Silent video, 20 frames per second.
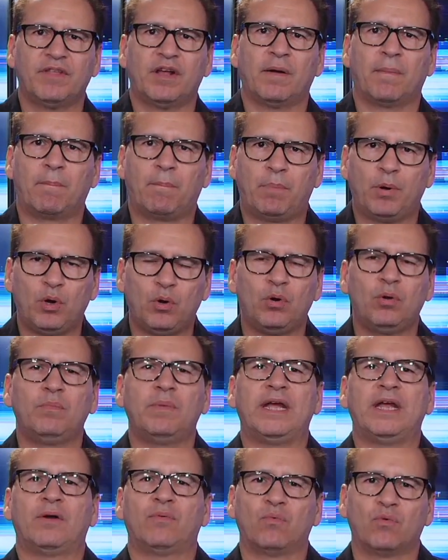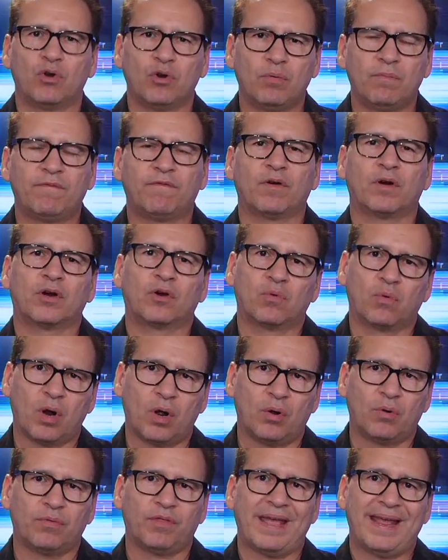of their boom and room for
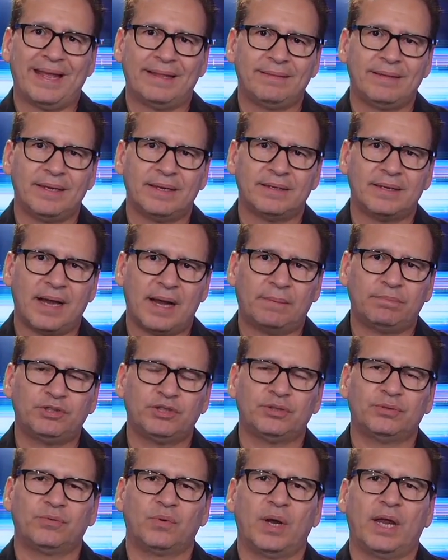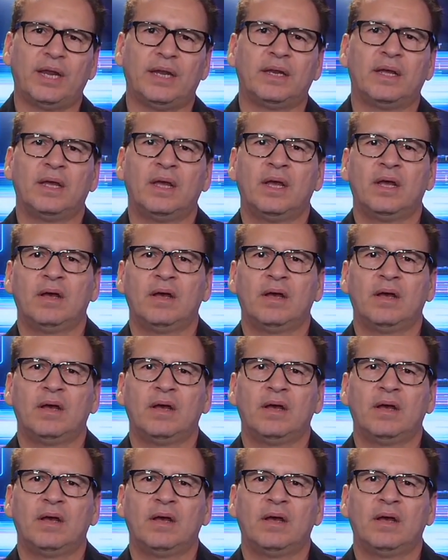growth and the adoption rate,